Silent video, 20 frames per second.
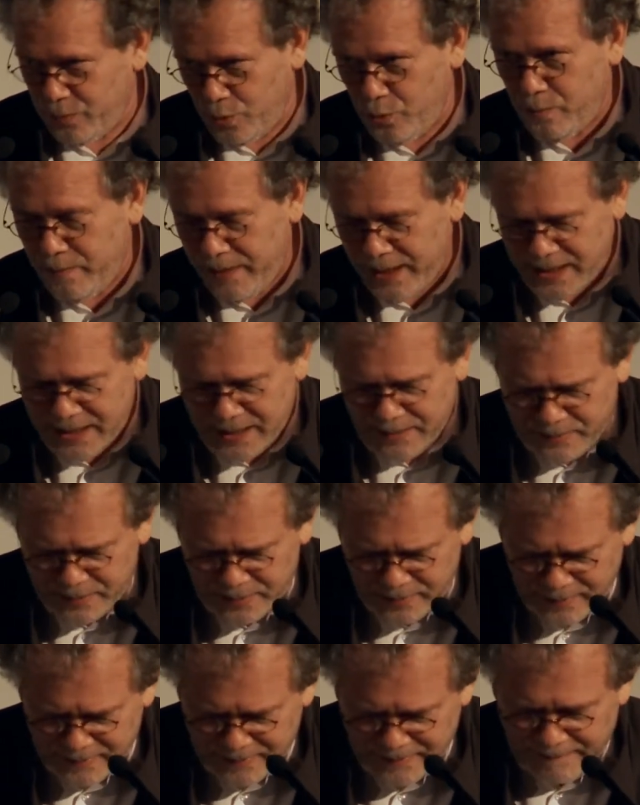
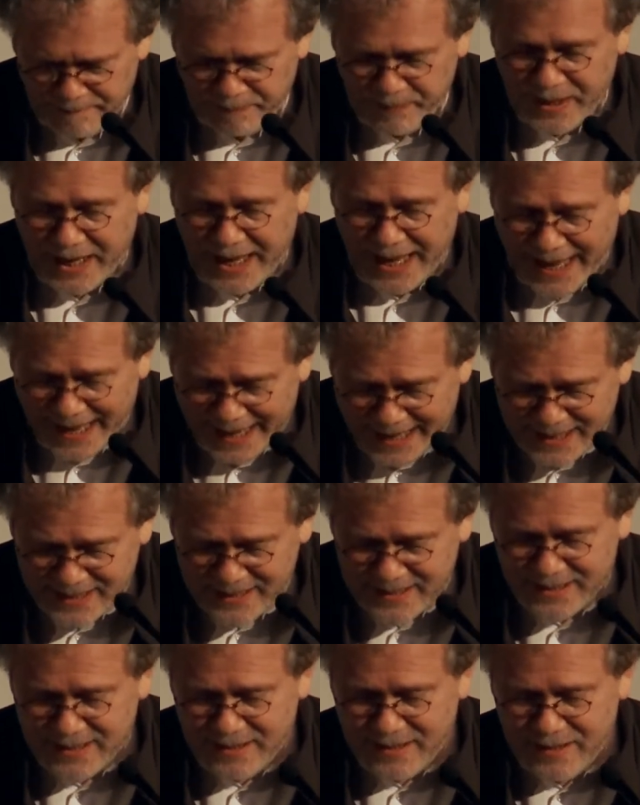Überleben,
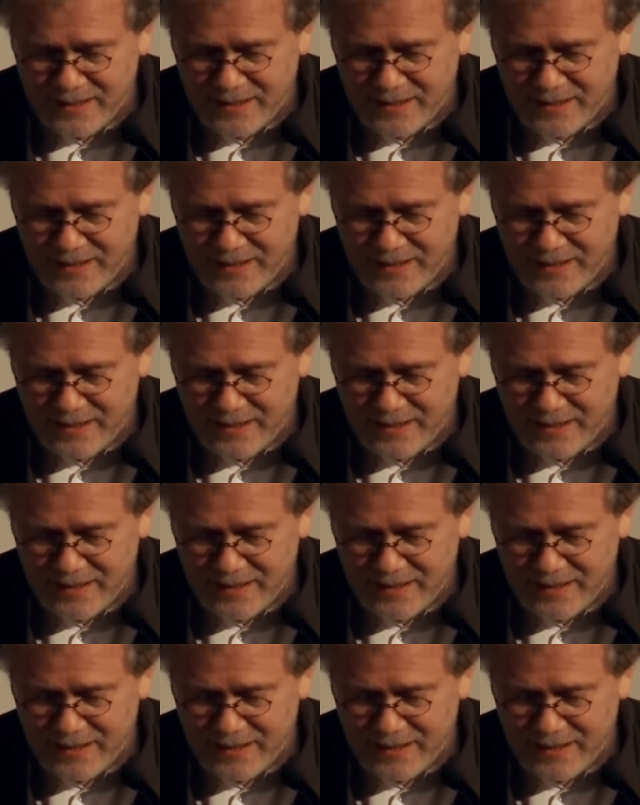and